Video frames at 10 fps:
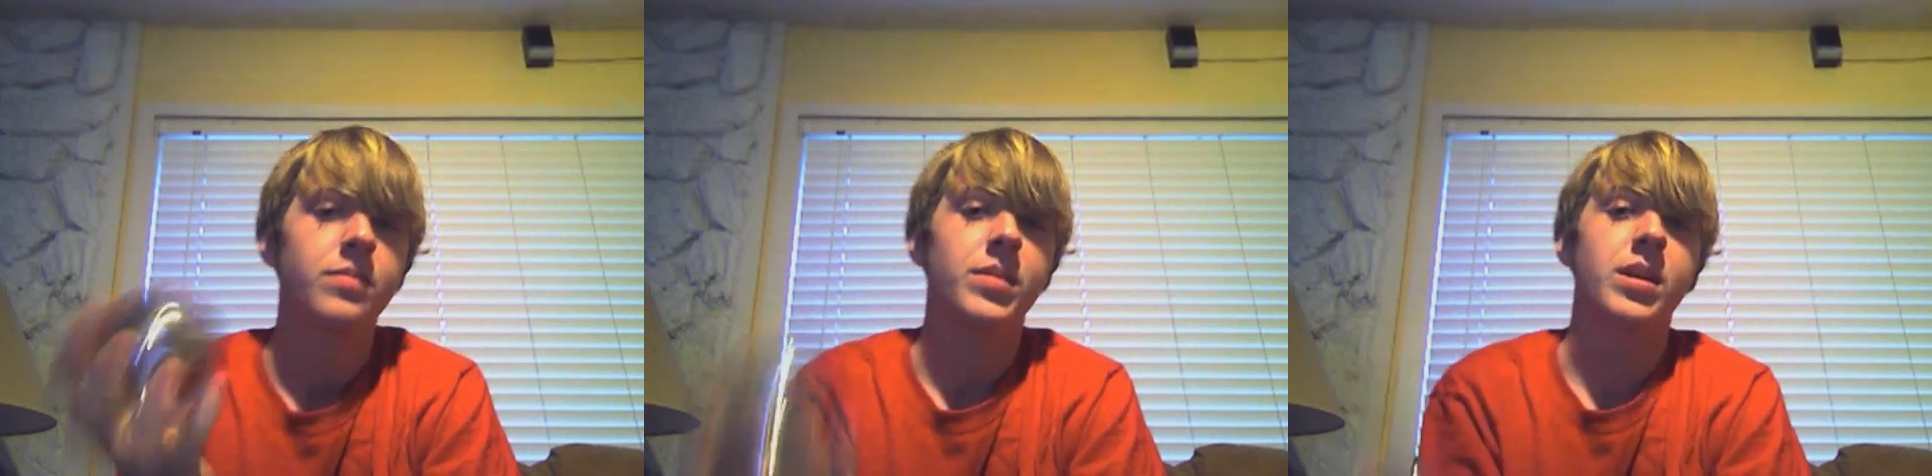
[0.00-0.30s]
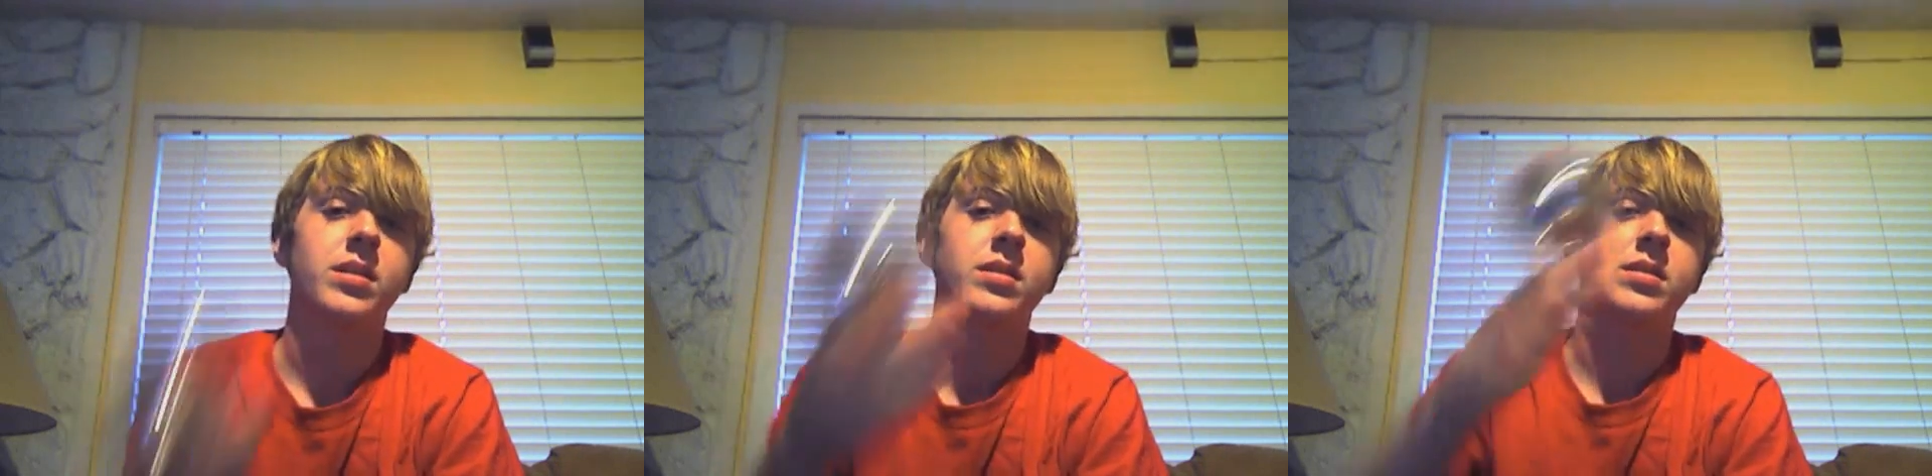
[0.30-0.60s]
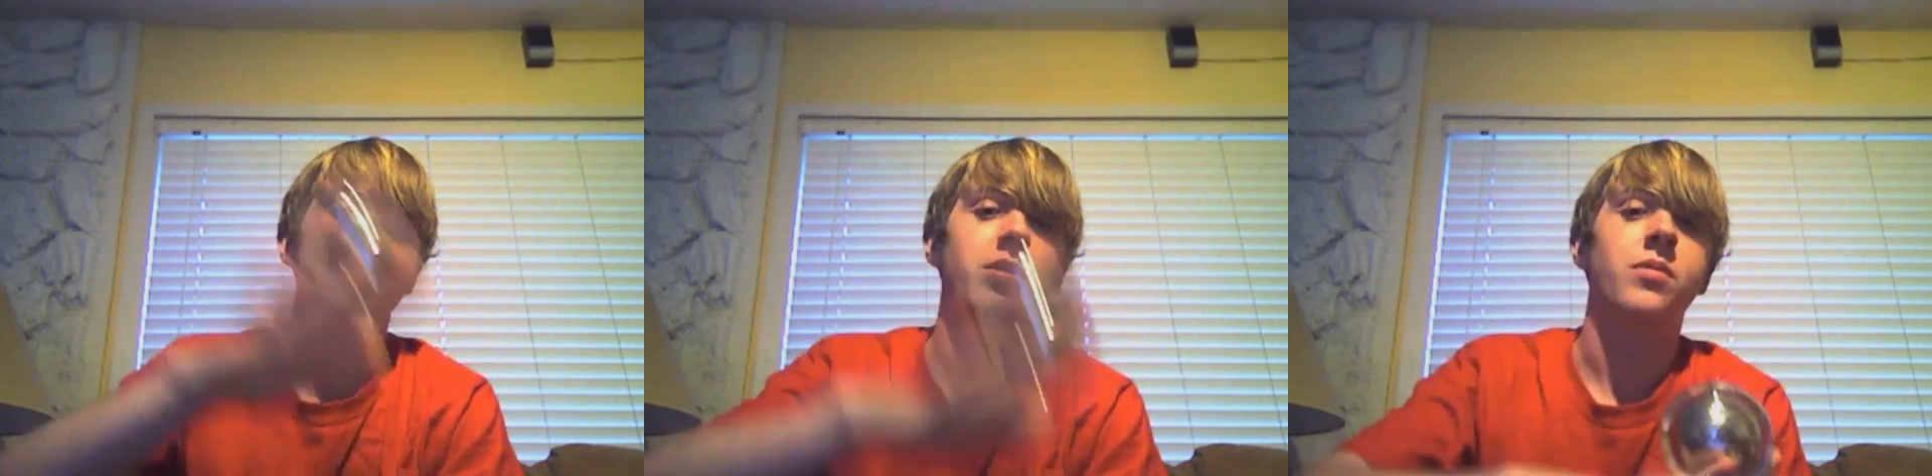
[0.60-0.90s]

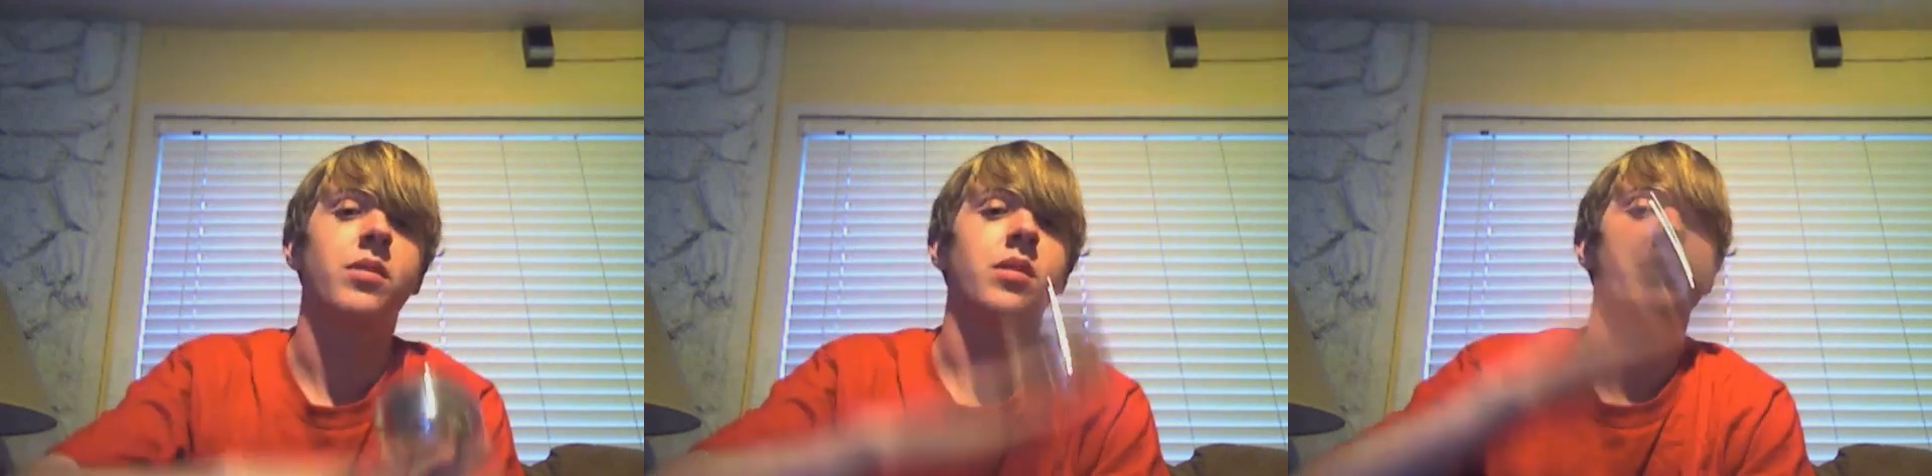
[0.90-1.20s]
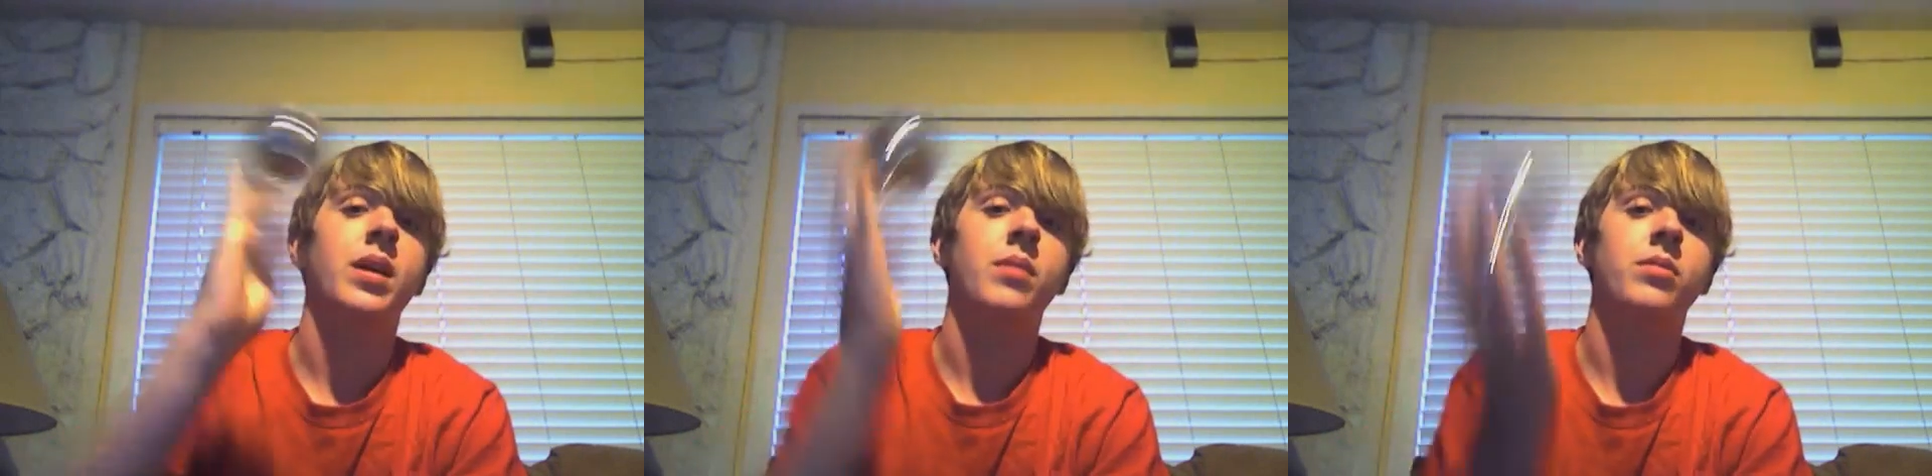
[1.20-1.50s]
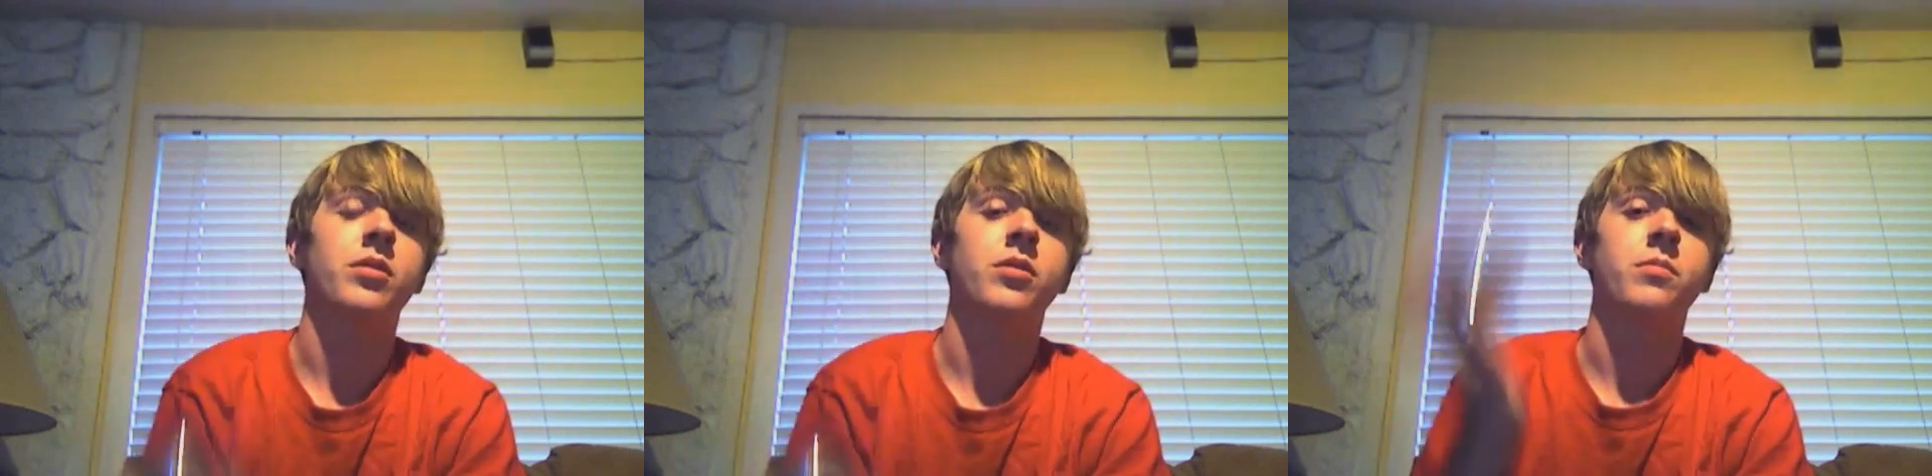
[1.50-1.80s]
because you don't want to be able
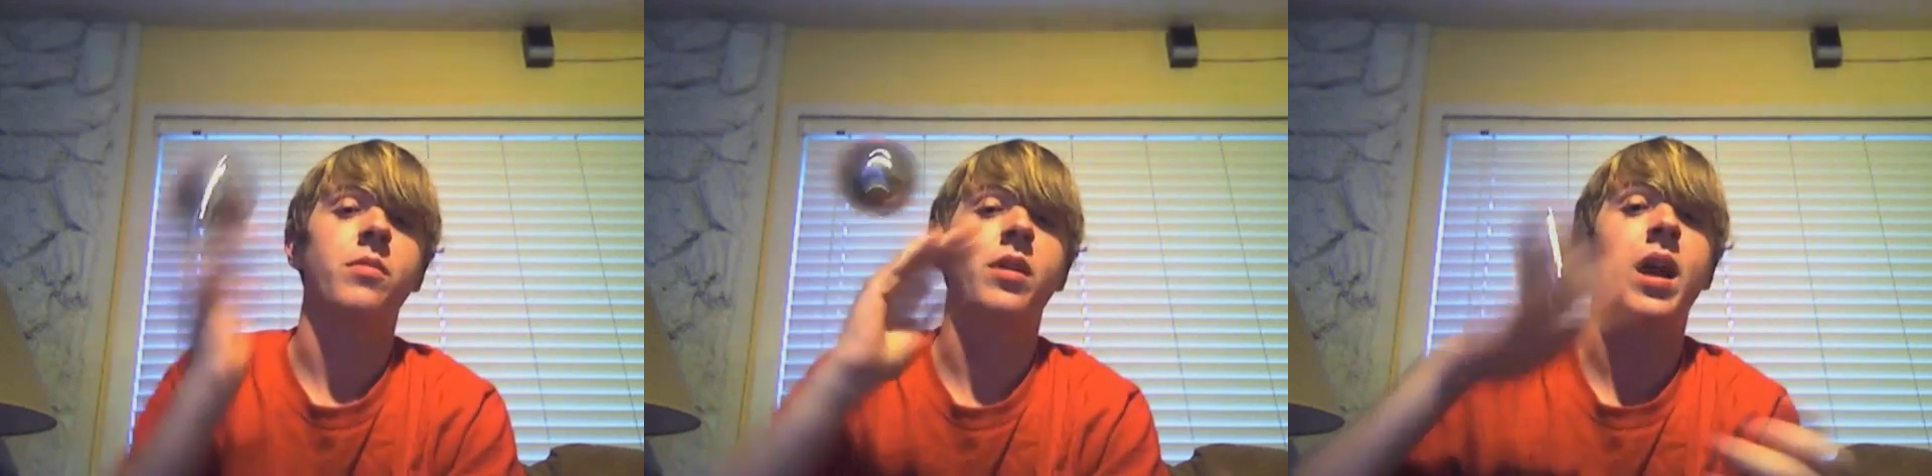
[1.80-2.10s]
to do it in one